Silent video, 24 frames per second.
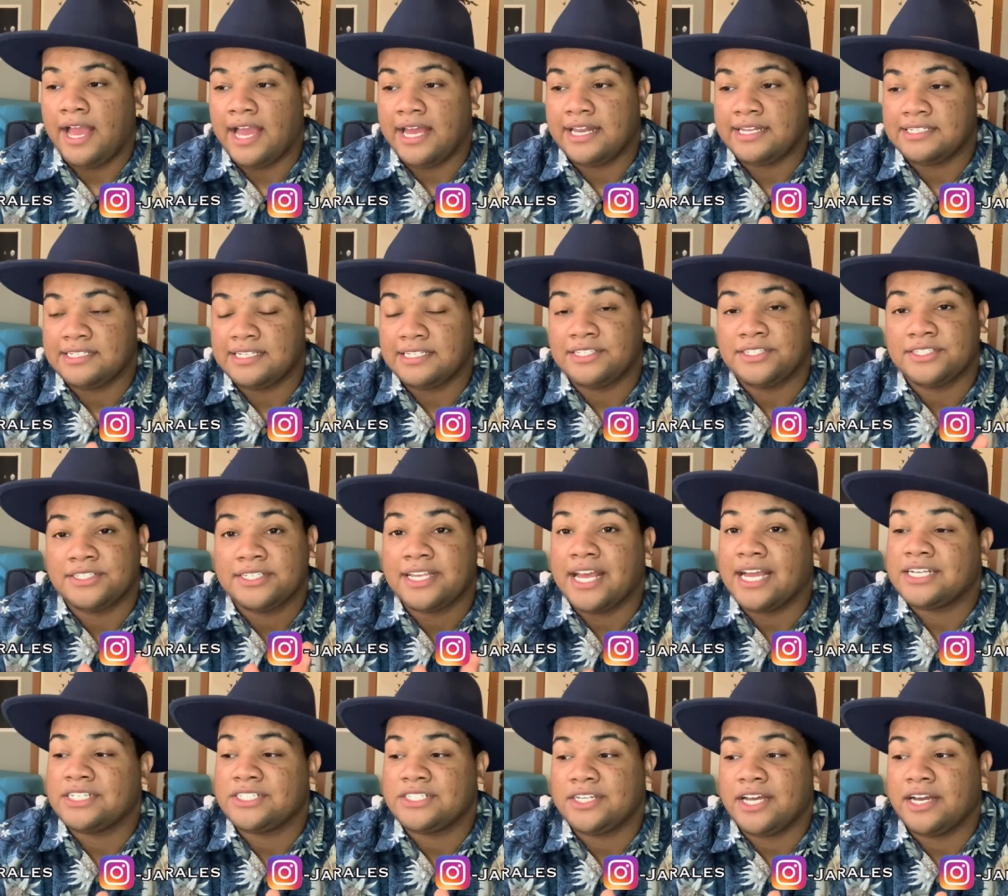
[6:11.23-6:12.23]
And since it's
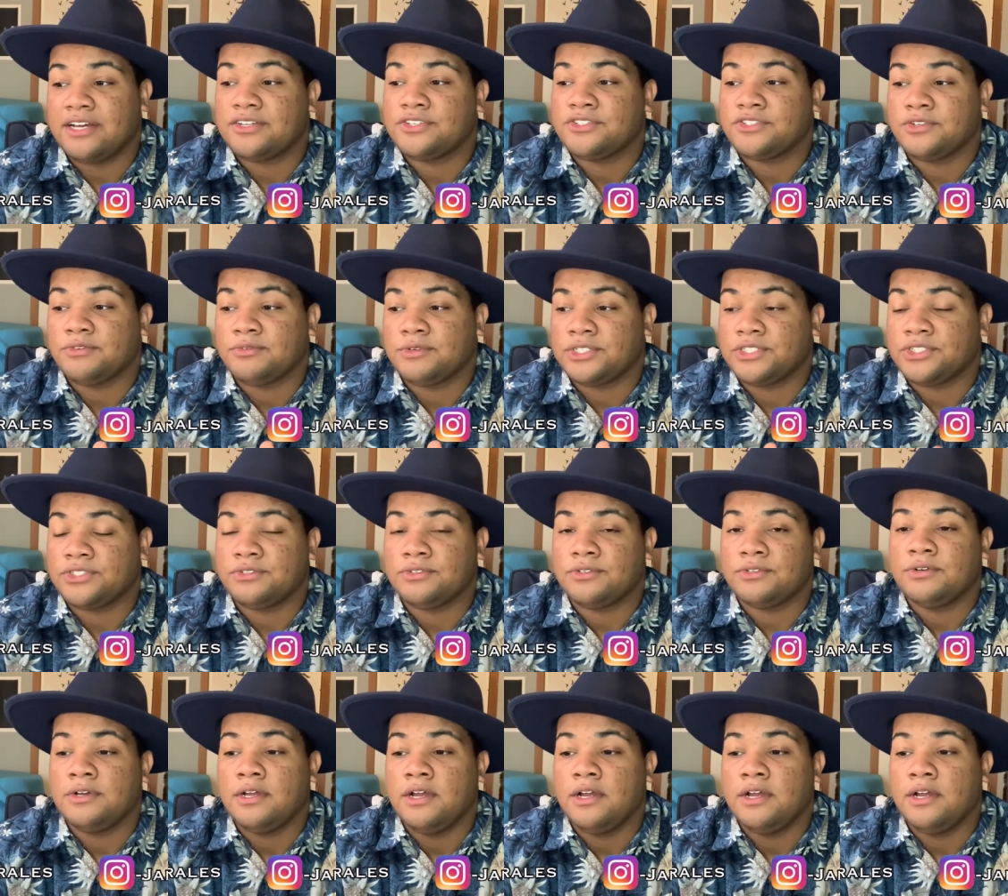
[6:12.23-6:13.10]
Zack Snyder's original